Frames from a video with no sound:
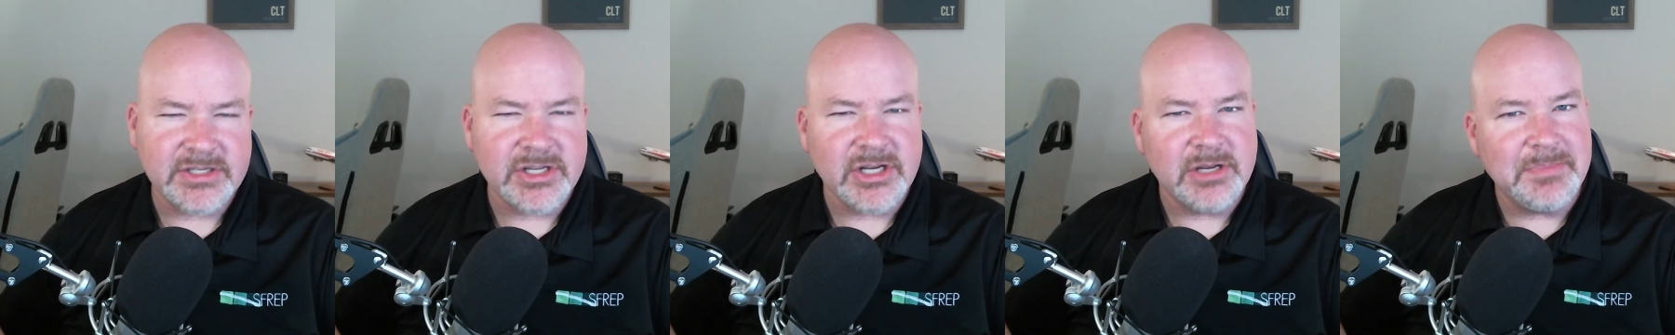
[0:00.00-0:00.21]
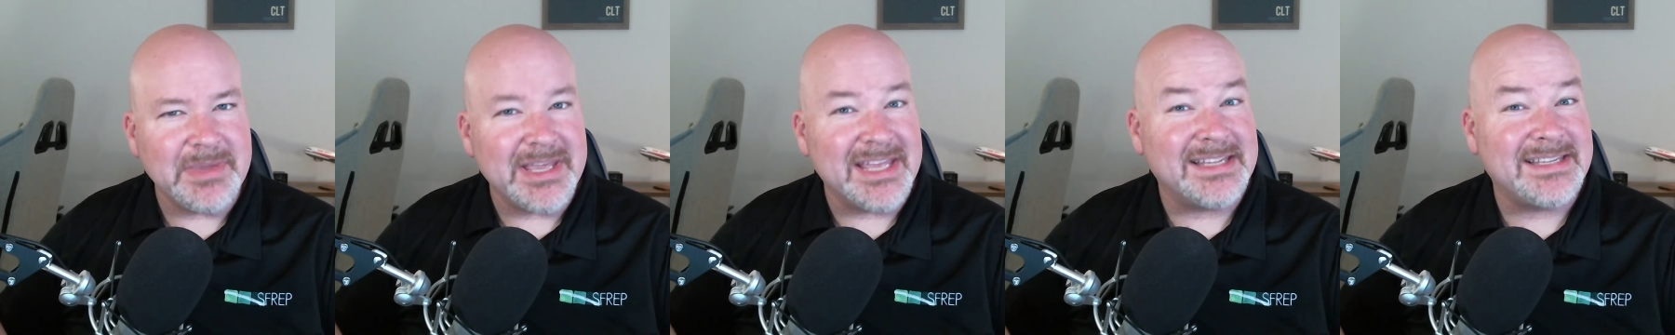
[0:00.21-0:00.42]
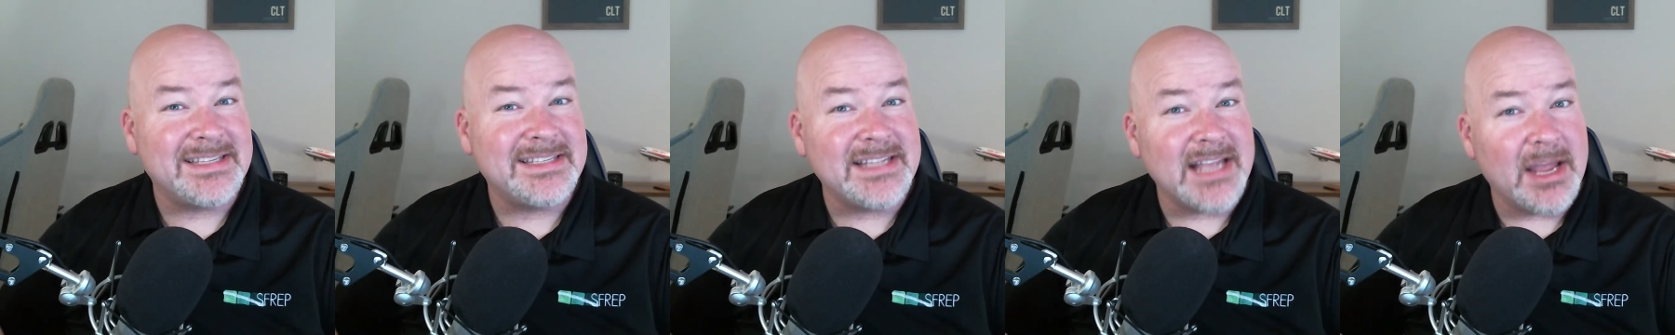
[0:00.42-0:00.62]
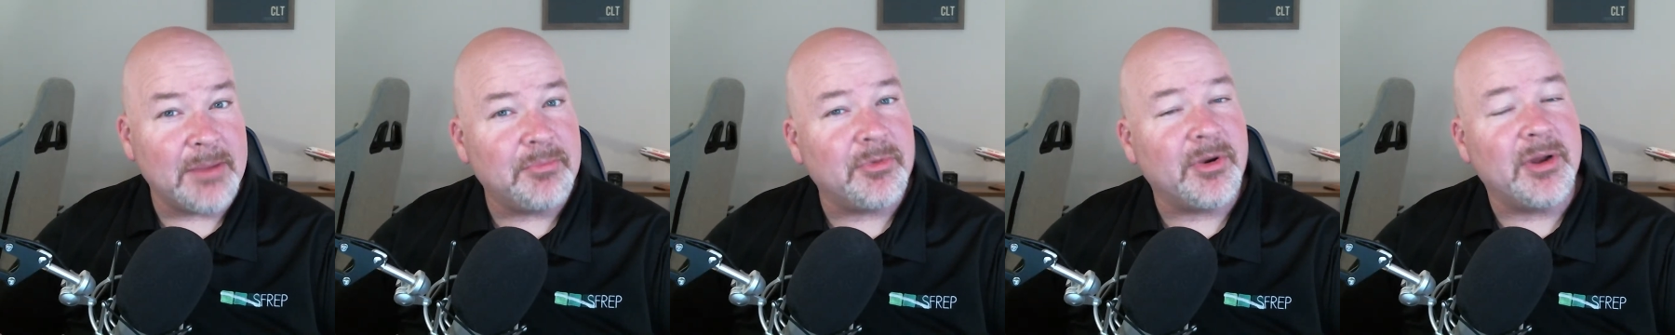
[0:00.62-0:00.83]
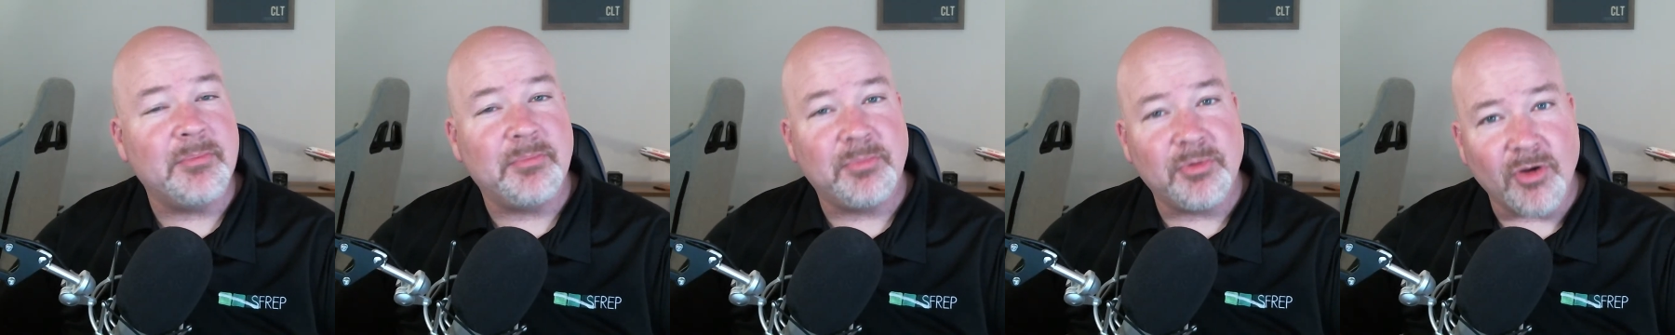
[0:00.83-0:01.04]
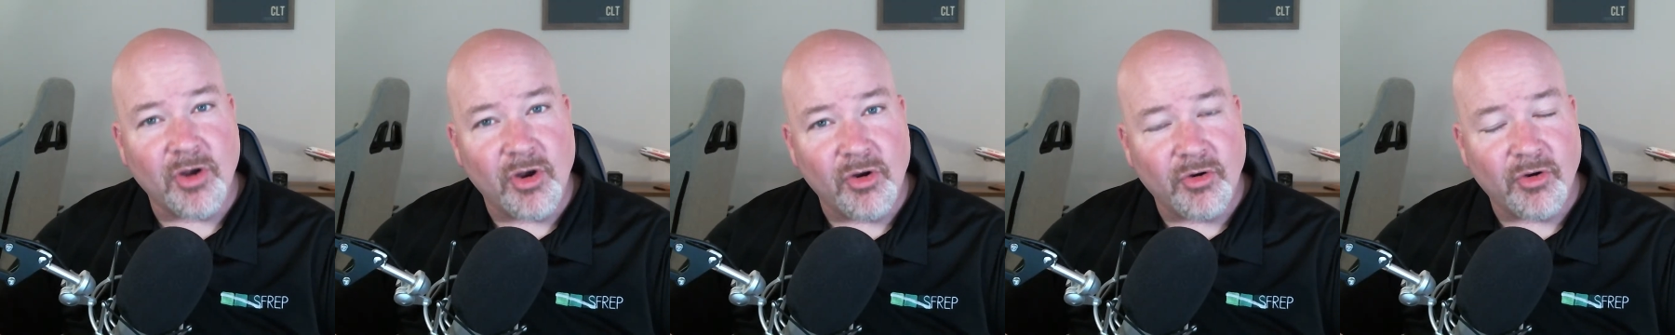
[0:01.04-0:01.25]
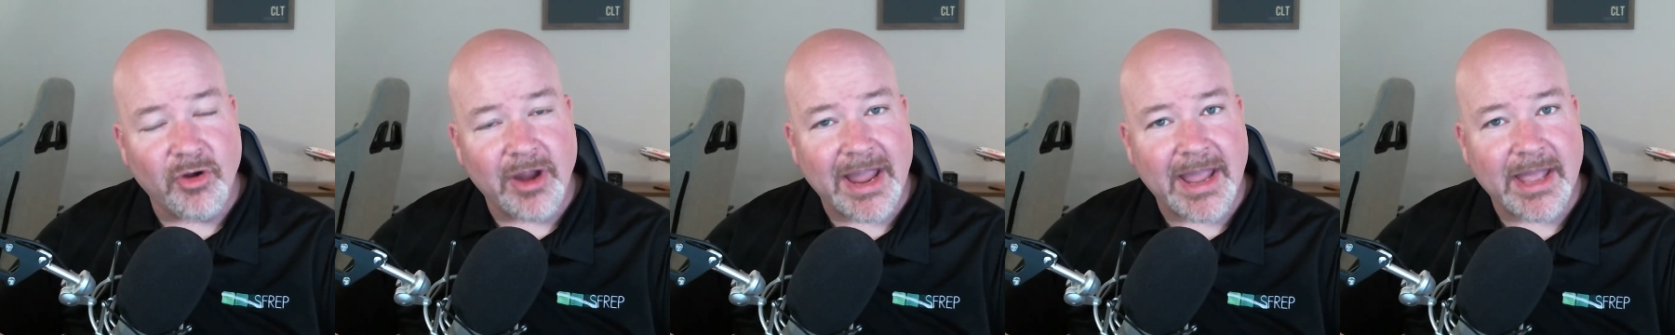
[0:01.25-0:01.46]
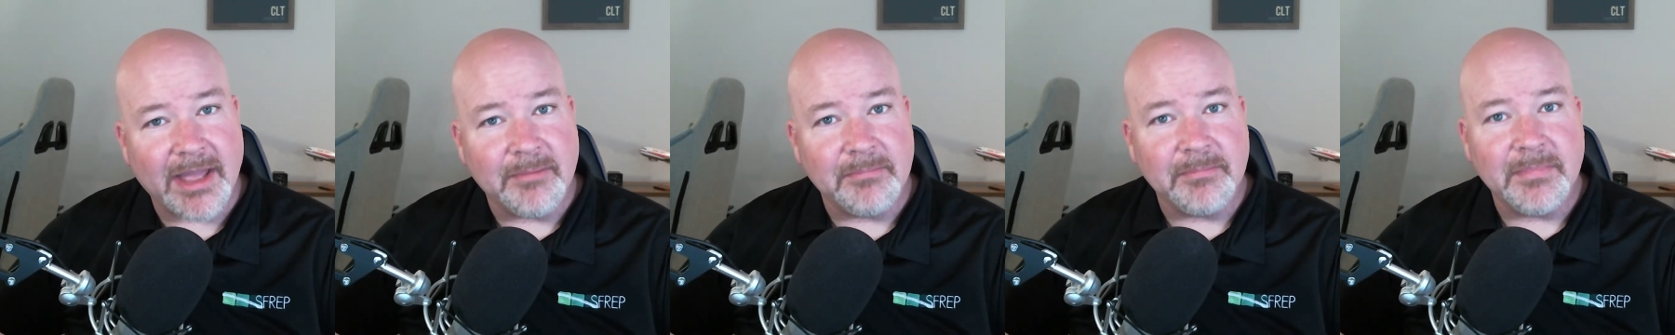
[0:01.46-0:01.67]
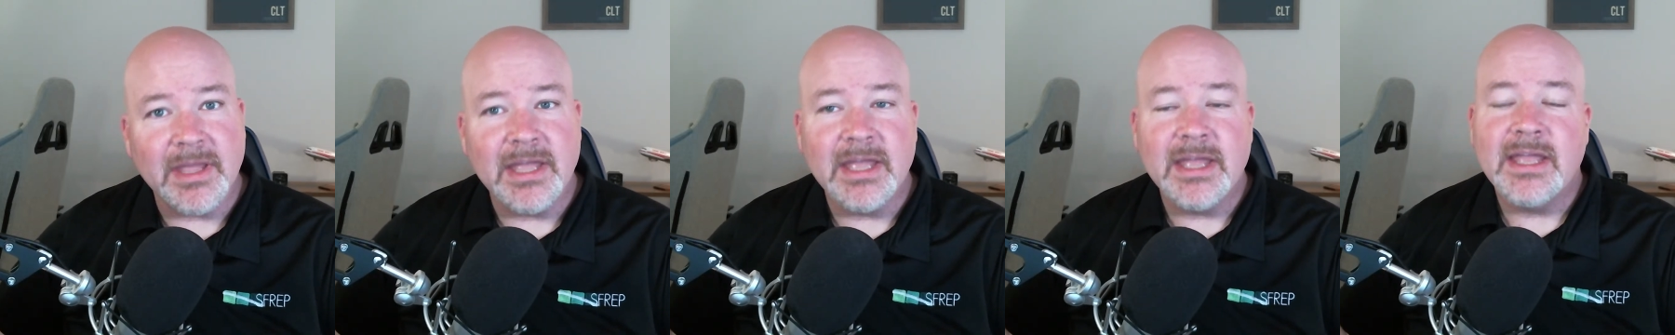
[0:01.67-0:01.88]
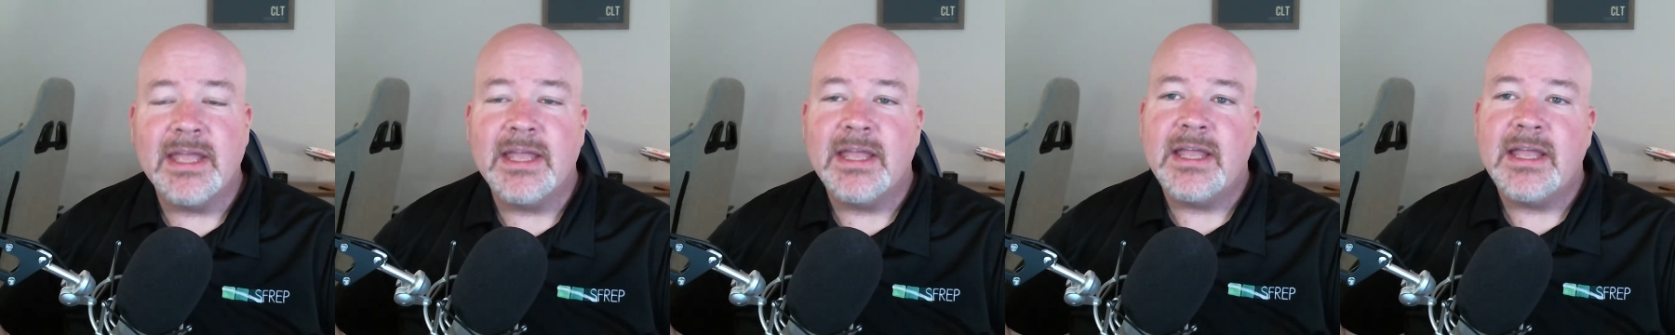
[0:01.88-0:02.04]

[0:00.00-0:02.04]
It's going to be a separate program,